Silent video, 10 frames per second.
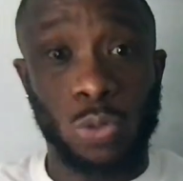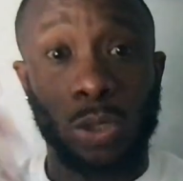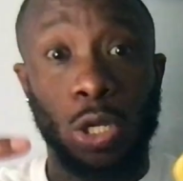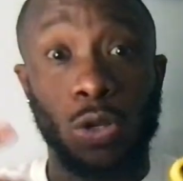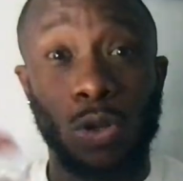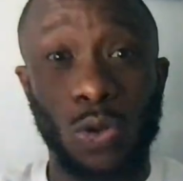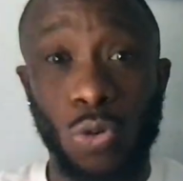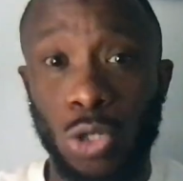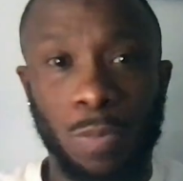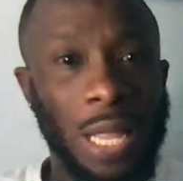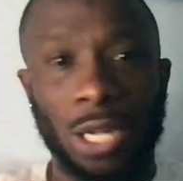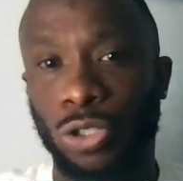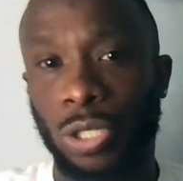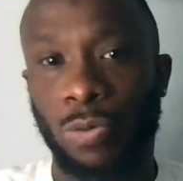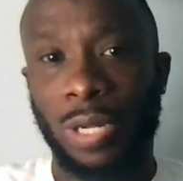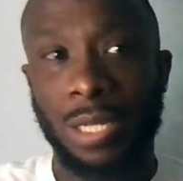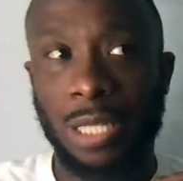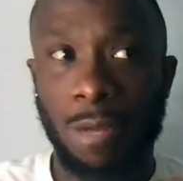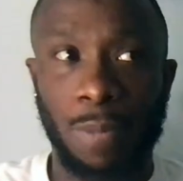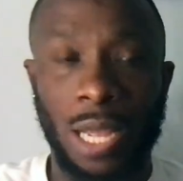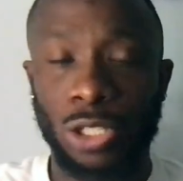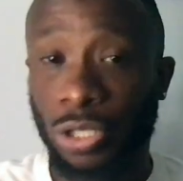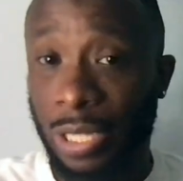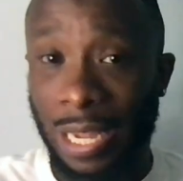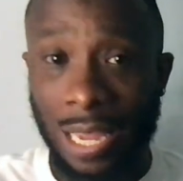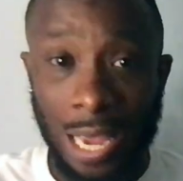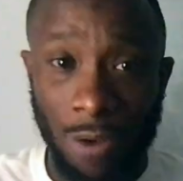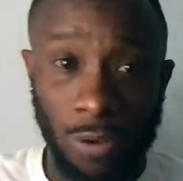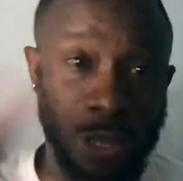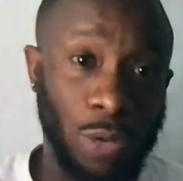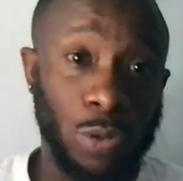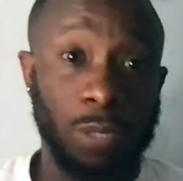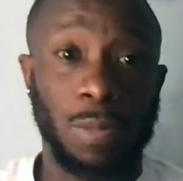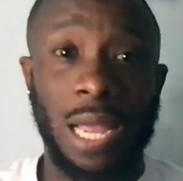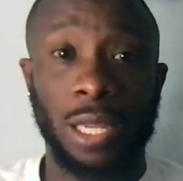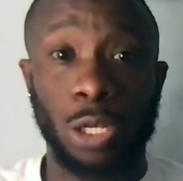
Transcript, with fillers: It was a huge black tree. When I say a black tree, like everything was black.